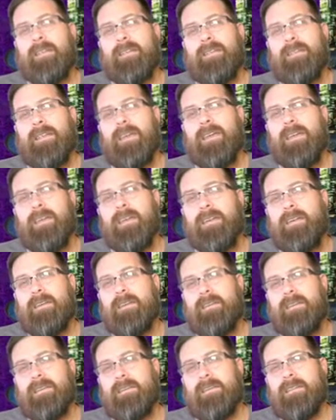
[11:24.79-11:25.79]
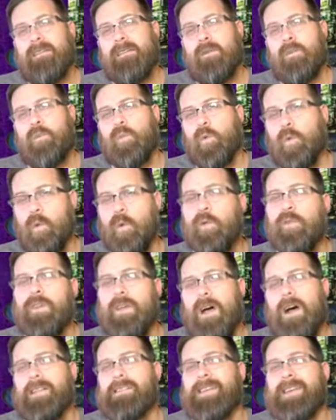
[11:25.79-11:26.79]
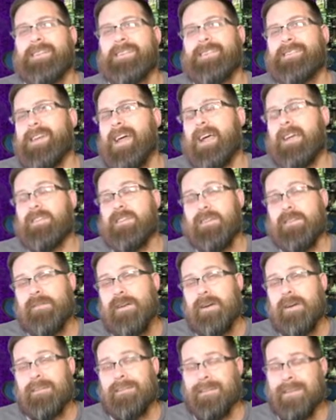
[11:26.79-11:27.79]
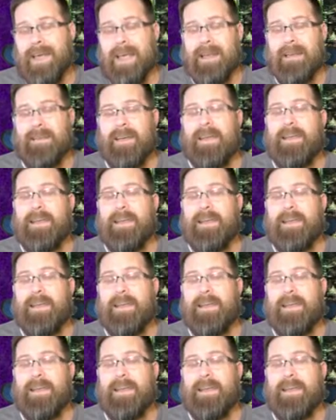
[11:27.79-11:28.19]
the rules content is actually very light.